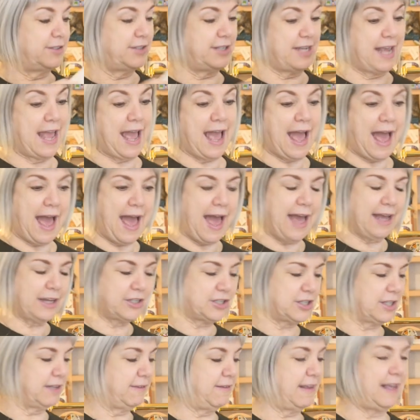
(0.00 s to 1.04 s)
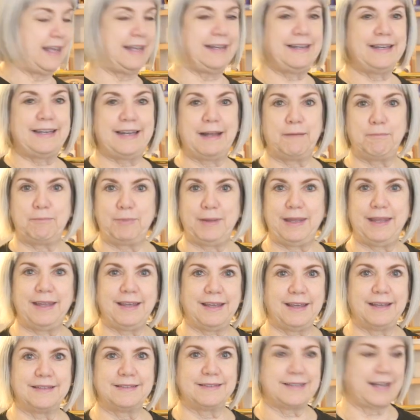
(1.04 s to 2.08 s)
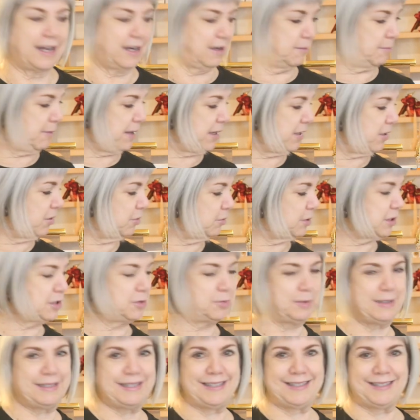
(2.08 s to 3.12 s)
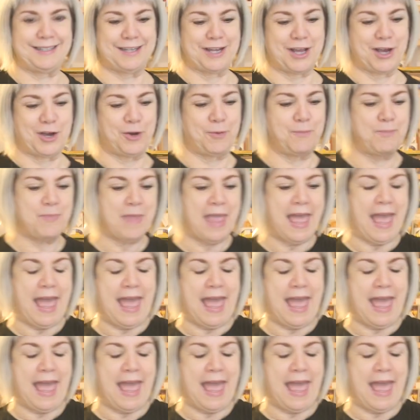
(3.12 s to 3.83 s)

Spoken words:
She actually ended up being in Sacramento, which we didn't know.